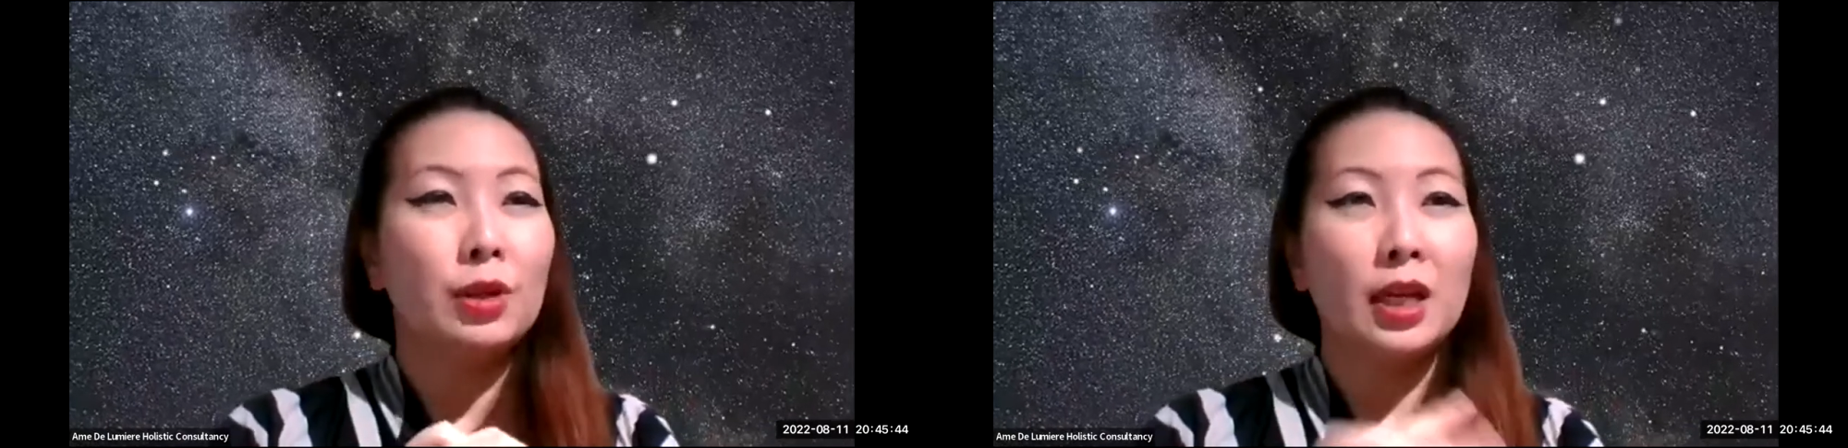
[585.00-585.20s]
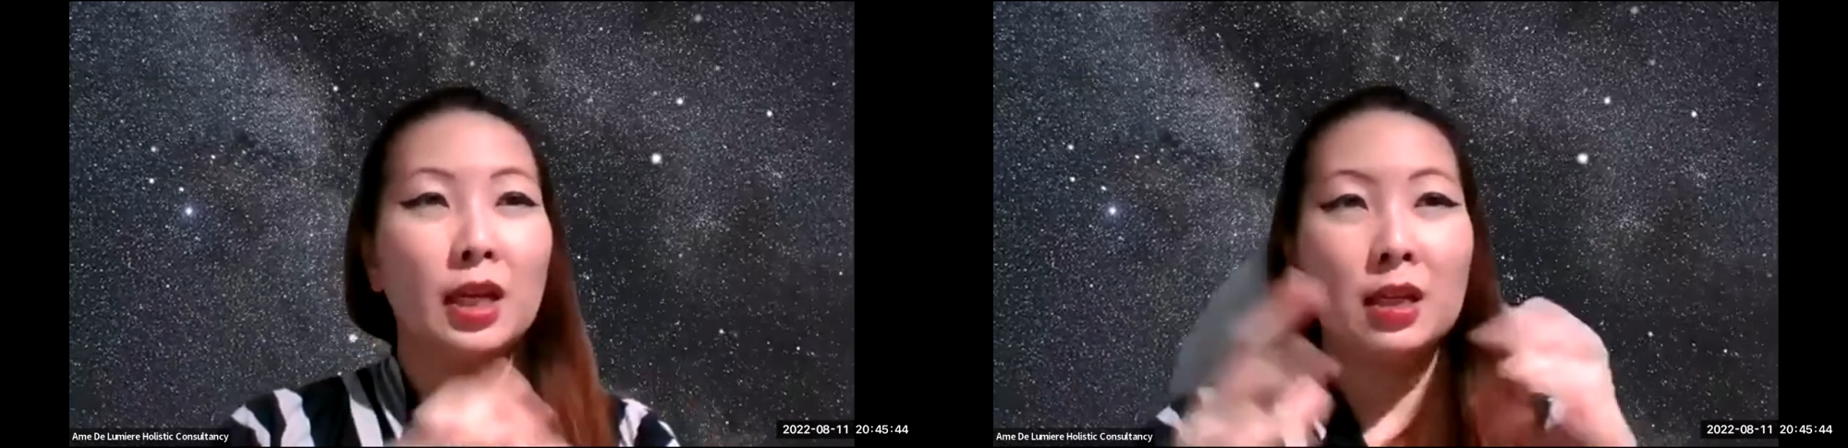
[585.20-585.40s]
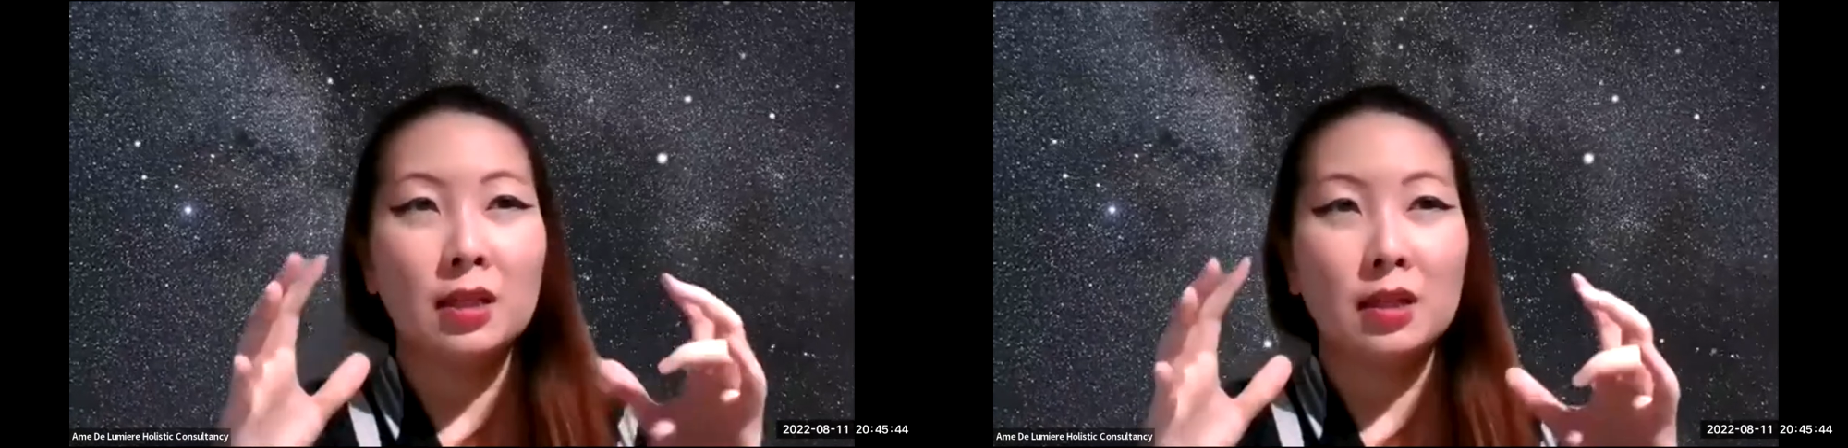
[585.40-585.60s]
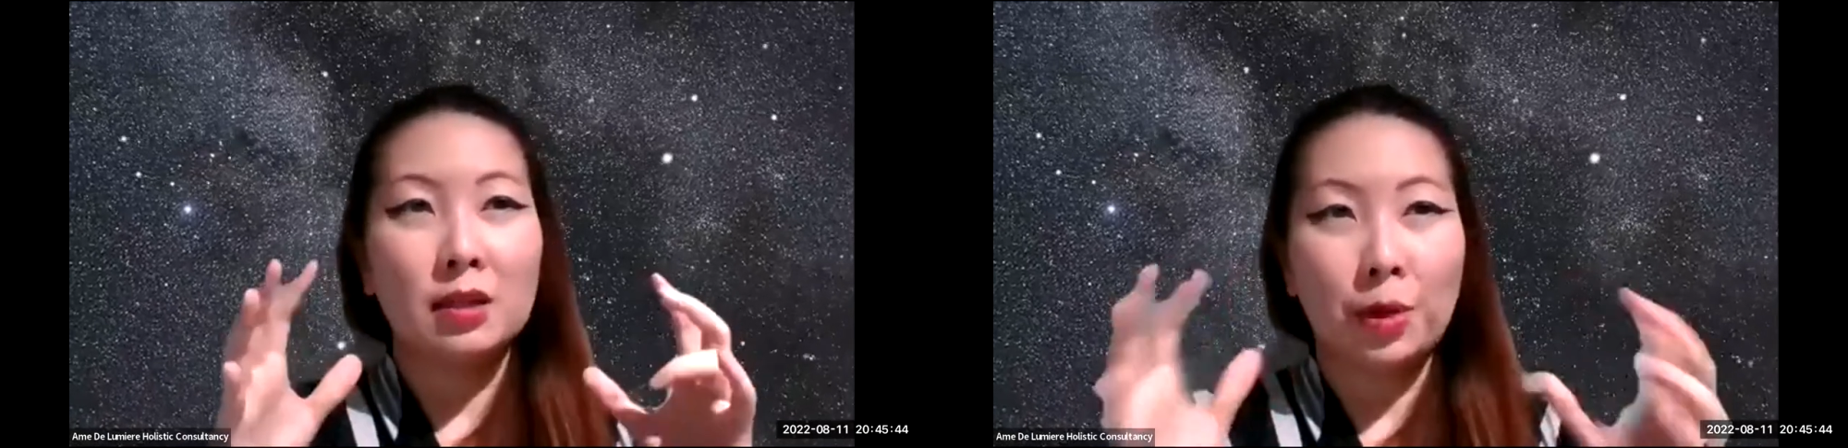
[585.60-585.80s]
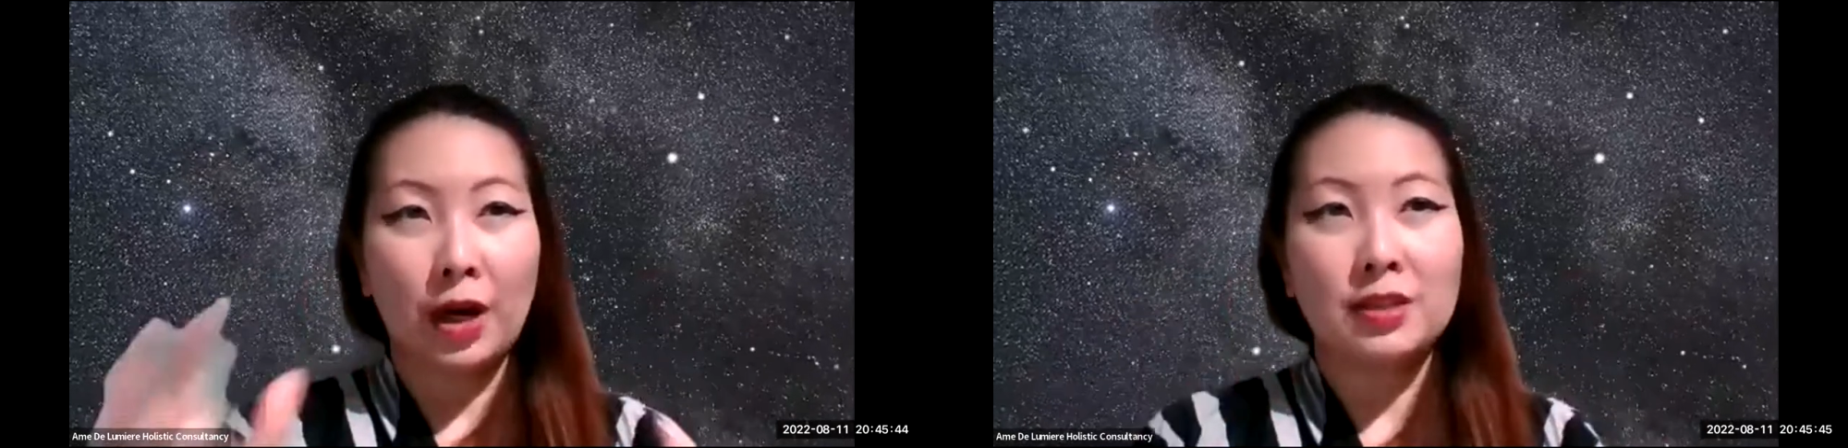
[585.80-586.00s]
in
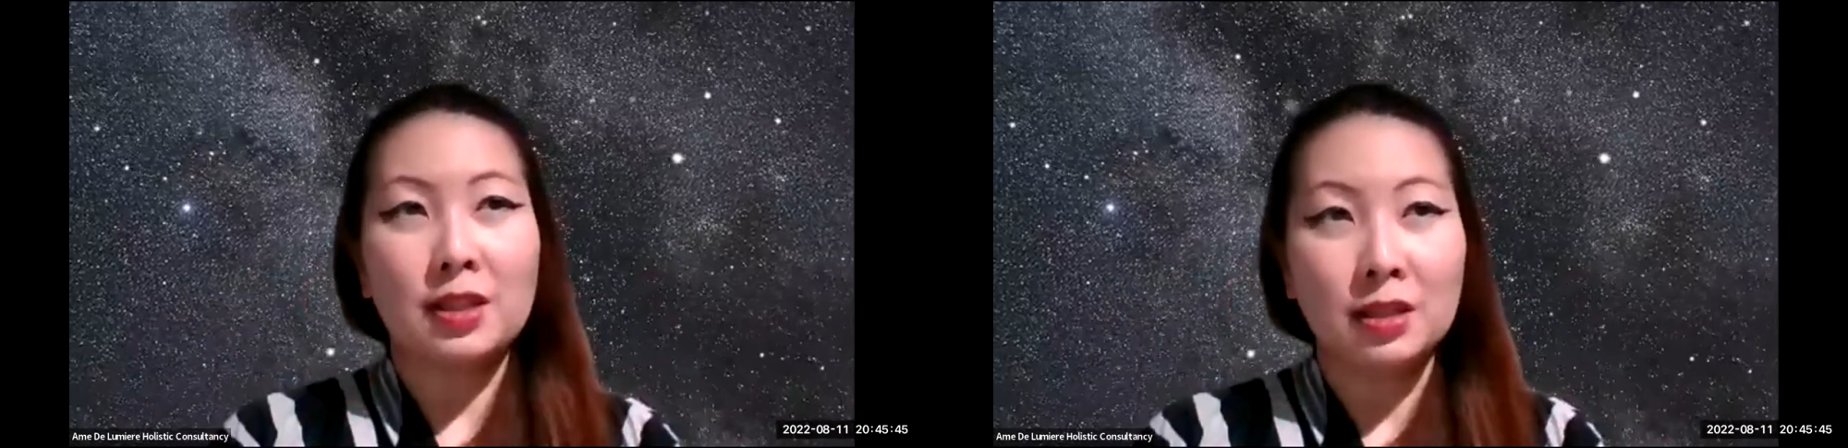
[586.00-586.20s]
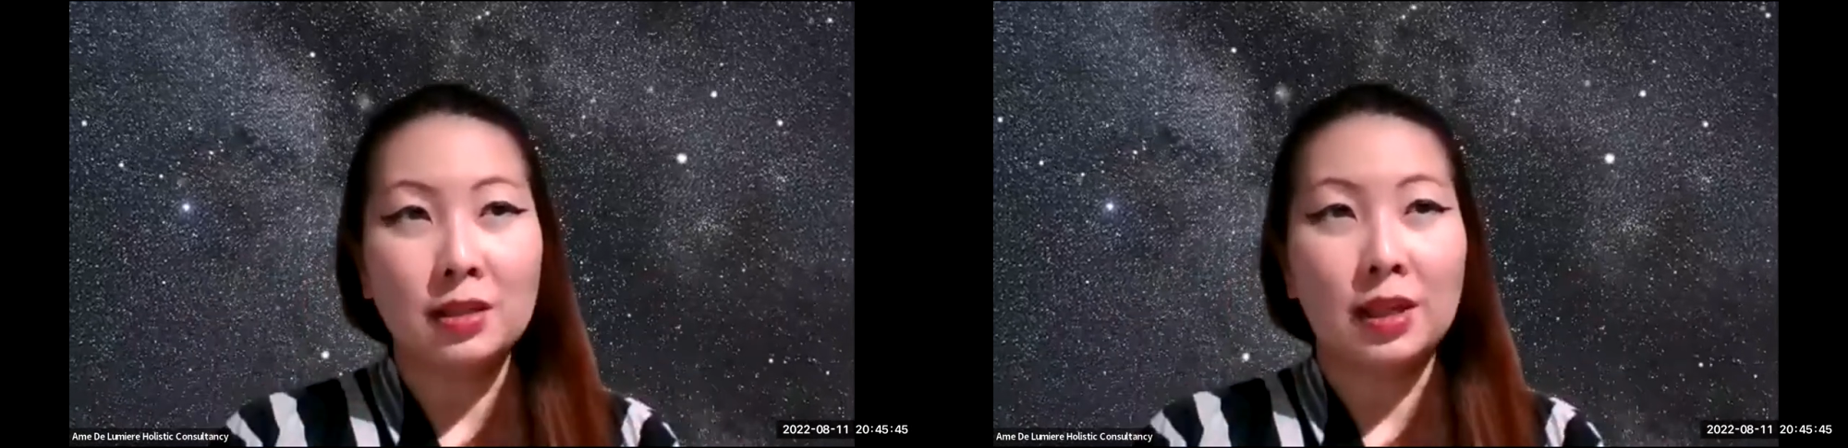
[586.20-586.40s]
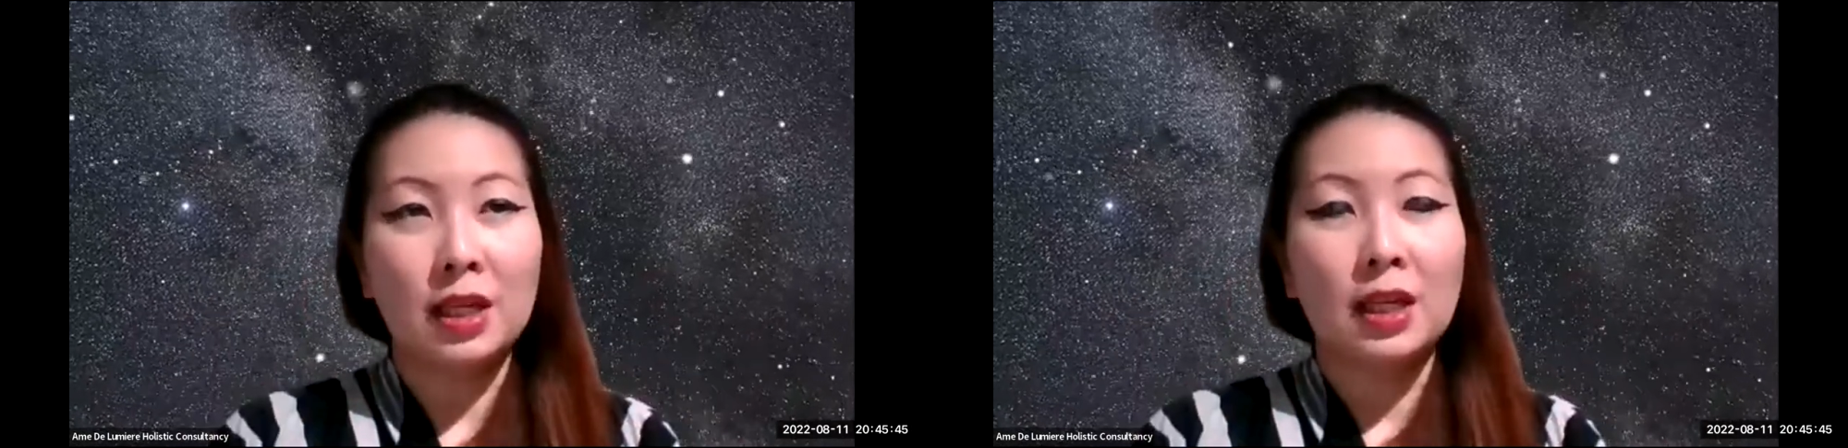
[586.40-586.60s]
the present,